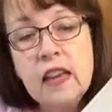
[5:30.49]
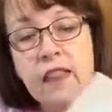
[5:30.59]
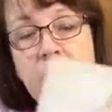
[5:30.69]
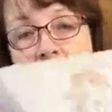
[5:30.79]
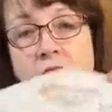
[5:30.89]

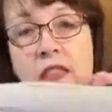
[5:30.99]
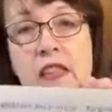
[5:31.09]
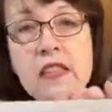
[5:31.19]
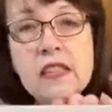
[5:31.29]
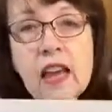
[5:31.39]
And then on the
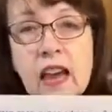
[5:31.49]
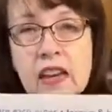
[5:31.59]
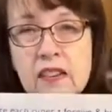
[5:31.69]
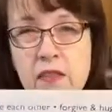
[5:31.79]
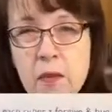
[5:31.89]
side
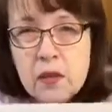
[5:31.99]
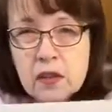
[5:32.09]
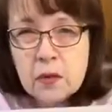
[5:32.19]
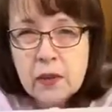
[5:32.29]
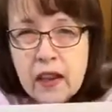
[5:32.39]
of the
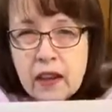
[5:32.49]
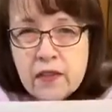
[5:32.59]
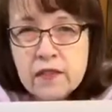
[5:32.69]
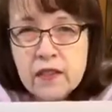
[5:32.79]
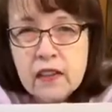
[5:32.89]
book, we
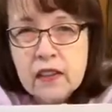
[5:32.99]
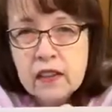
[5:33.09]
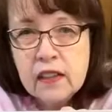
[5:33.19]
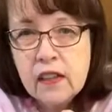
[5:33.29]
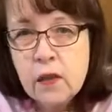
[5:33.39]
have
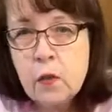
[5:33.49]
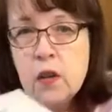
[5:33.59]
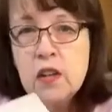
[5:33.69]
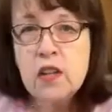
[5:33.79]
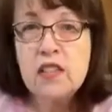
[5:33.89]
the
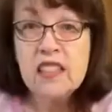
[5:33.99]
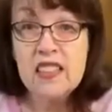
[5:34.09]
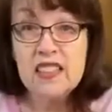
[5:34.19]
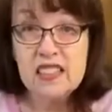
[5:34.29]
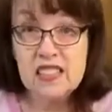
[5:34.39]
words.
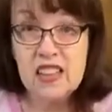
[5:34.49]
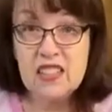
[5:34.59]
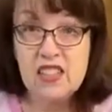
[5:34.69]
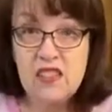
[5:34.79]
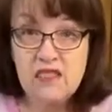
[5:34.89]
And this is
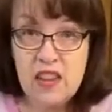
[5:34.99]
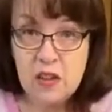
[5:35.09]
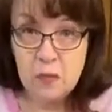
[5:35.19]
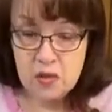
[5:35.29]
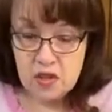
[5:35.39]
actually a fake
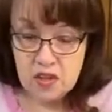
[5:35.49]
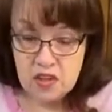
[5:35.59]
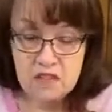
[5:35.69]
book.